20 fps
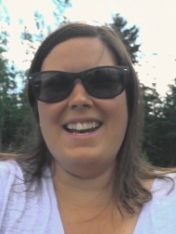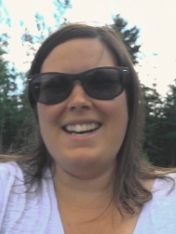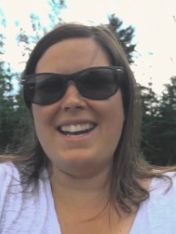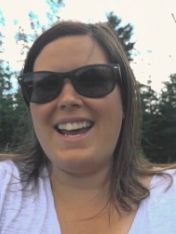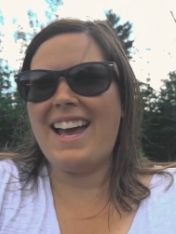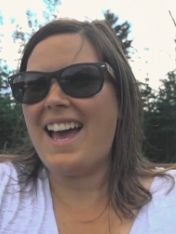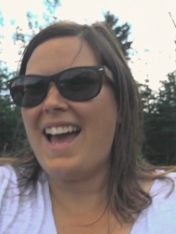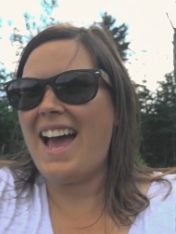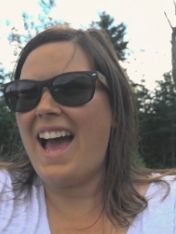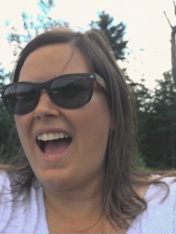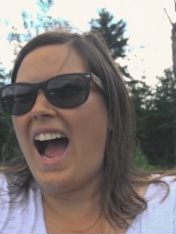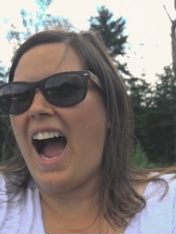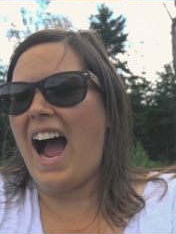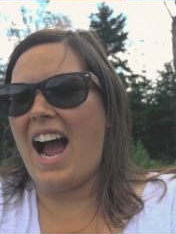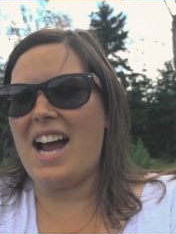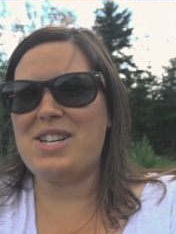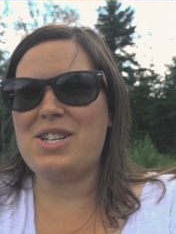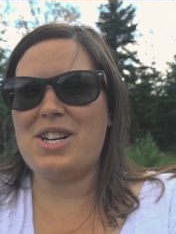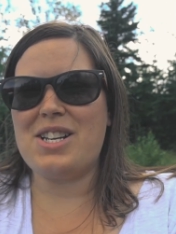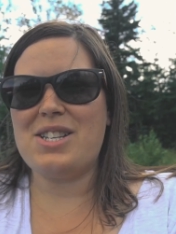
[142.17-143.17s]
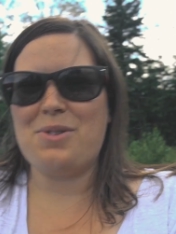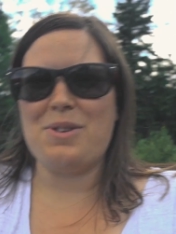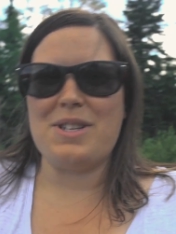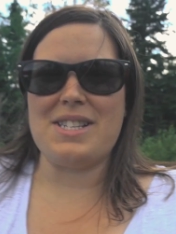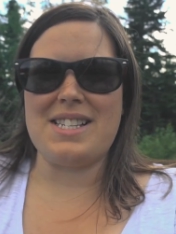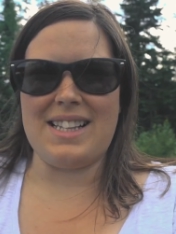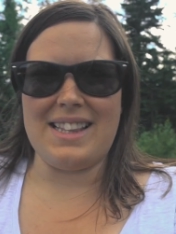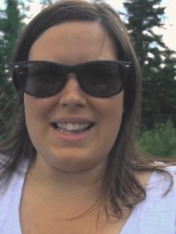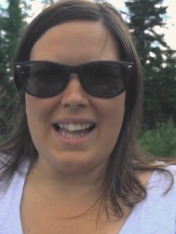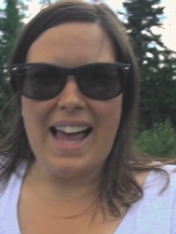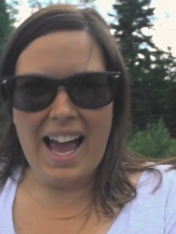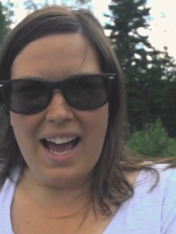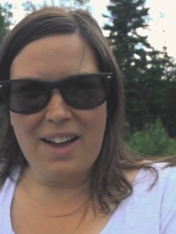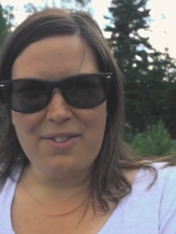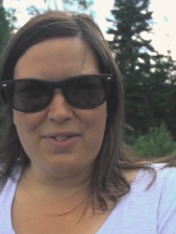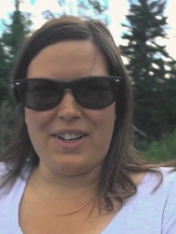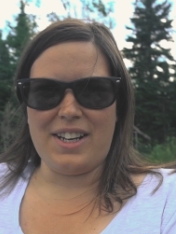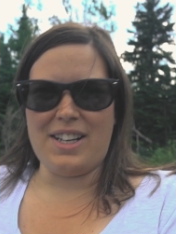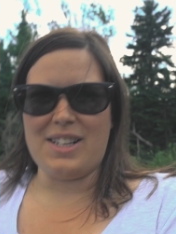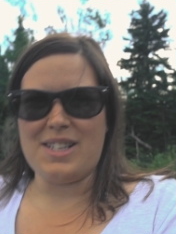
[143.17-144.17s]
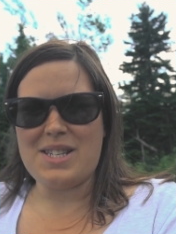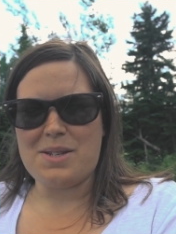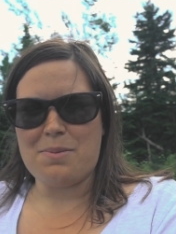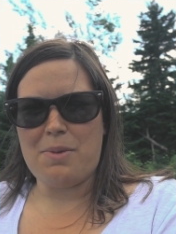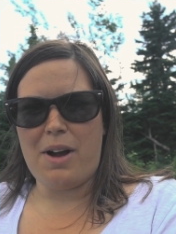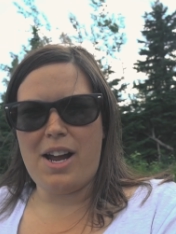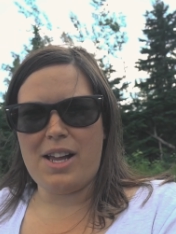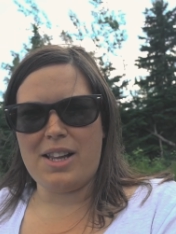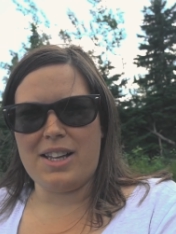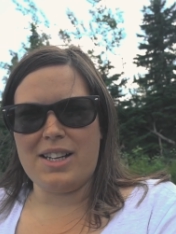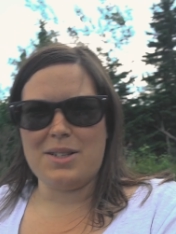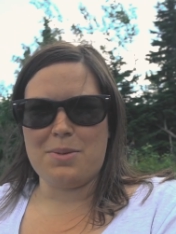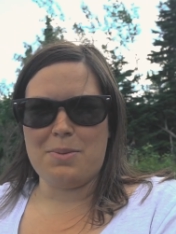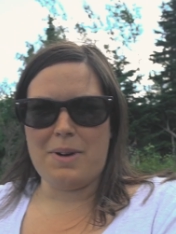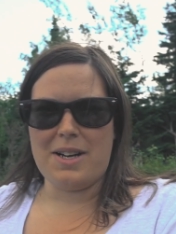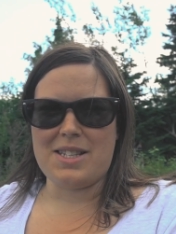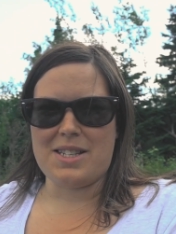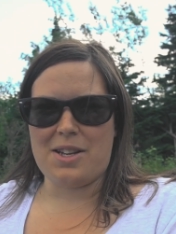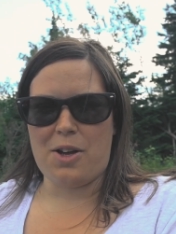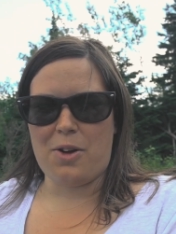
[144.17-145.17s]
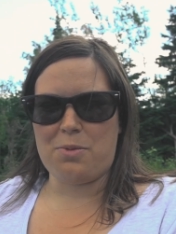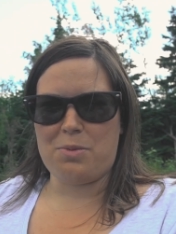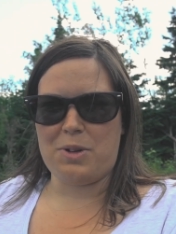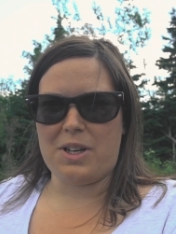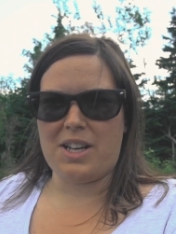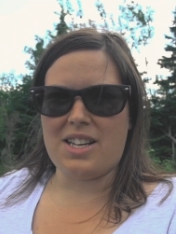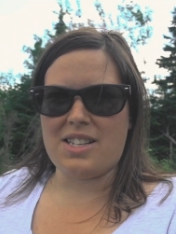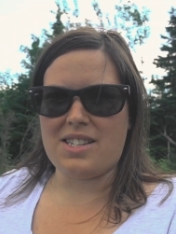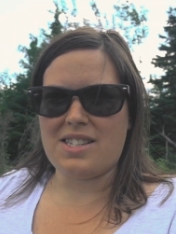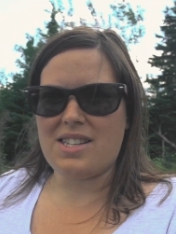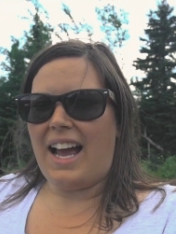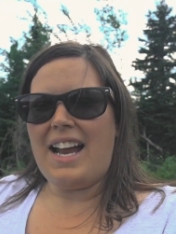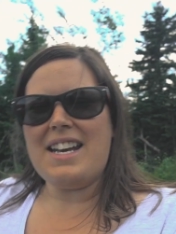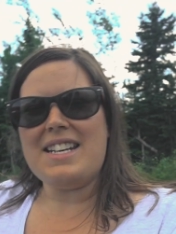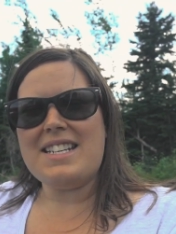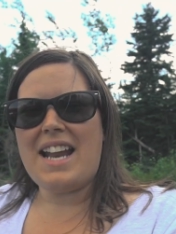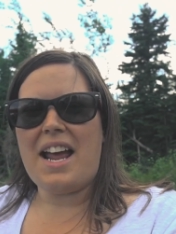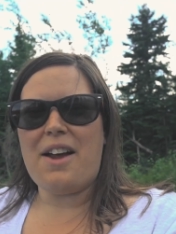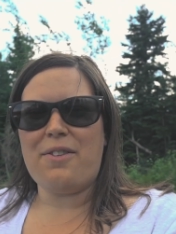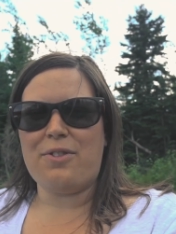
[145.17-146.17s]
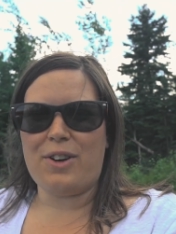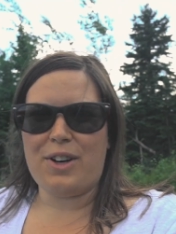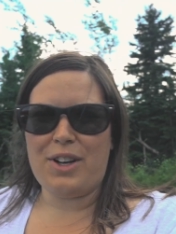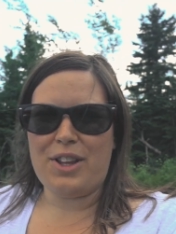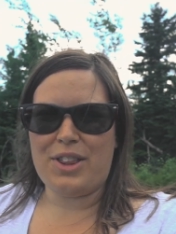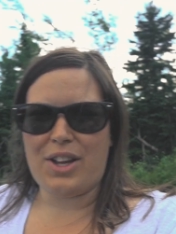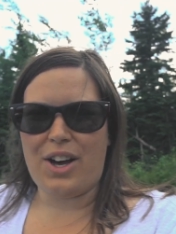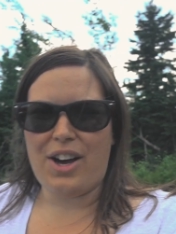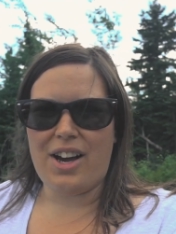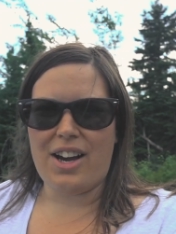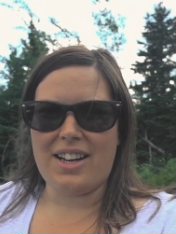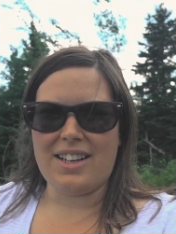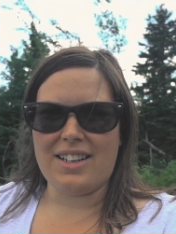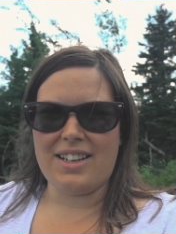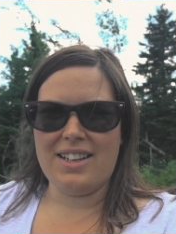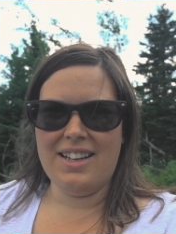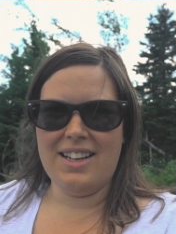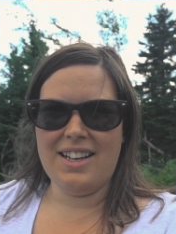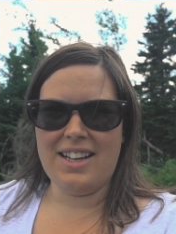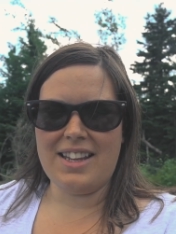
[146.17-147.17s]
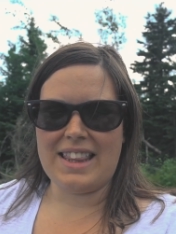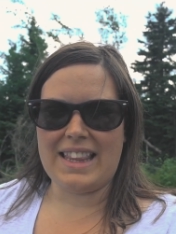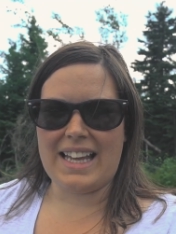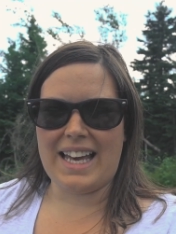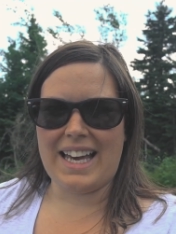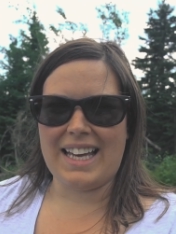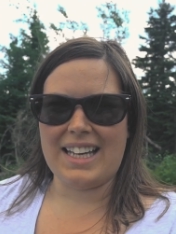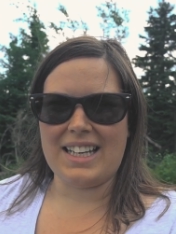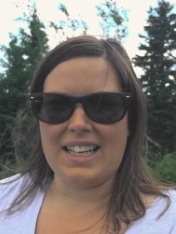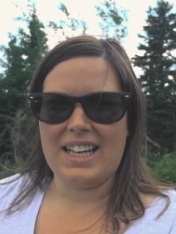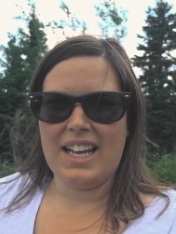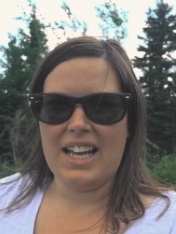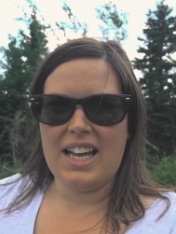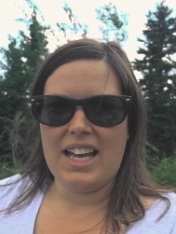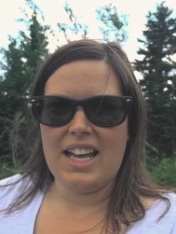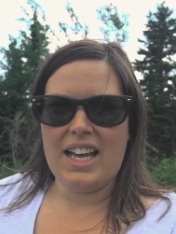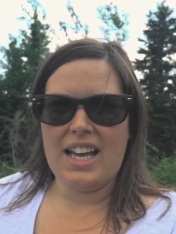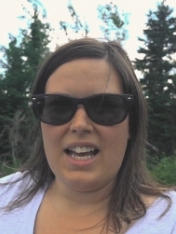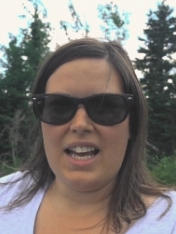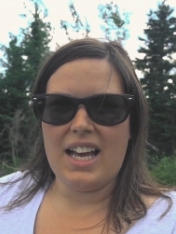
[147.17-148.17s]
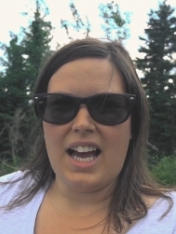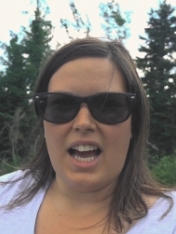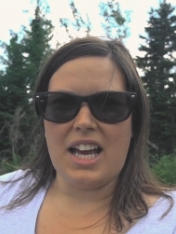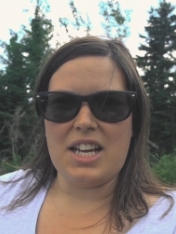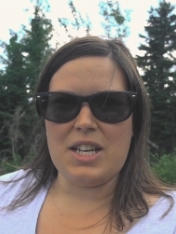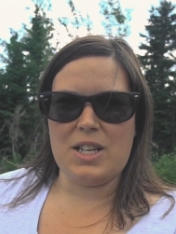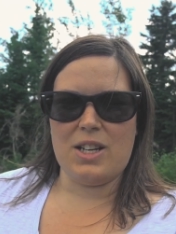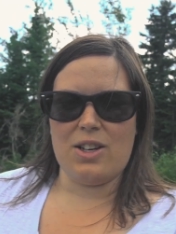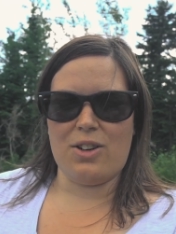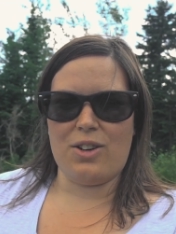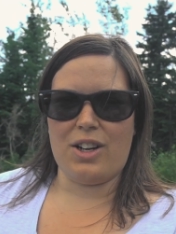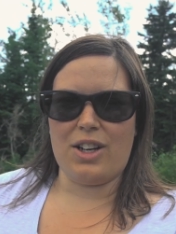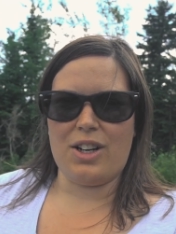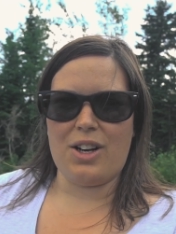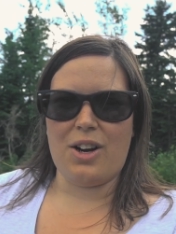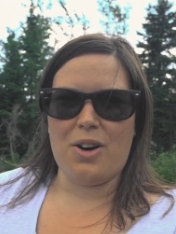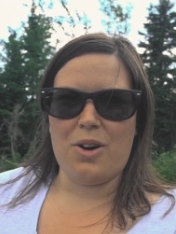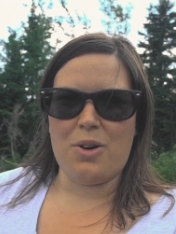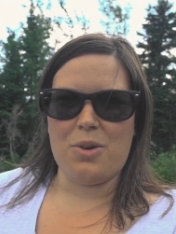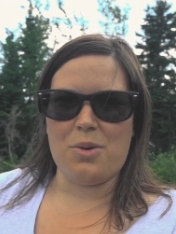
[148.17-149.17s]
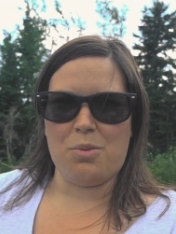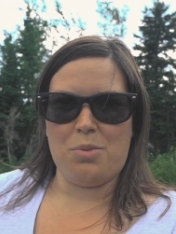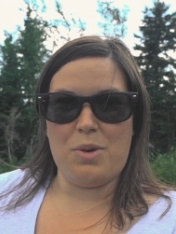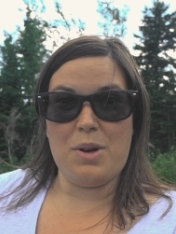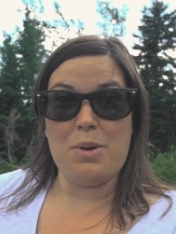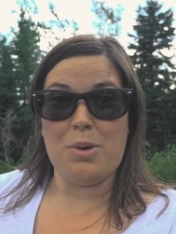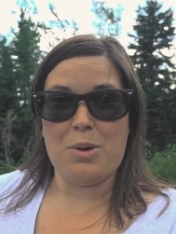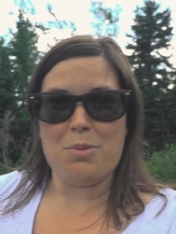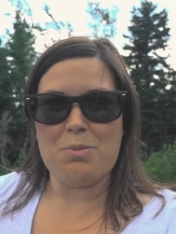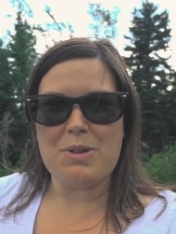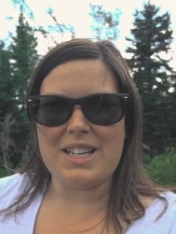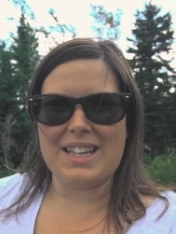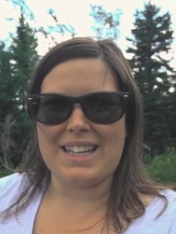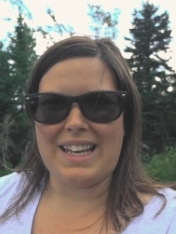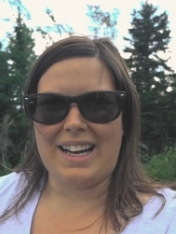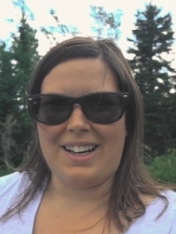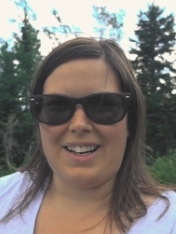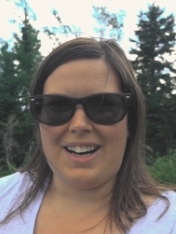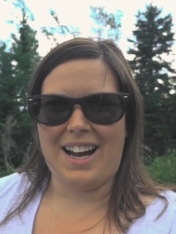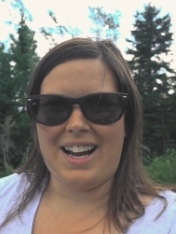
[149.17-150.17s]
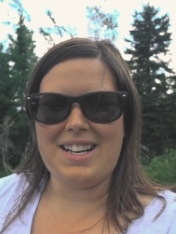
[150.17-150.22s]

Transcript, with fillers: and I just was laughing and smiling to myself because I never thought that a year ago we would be there.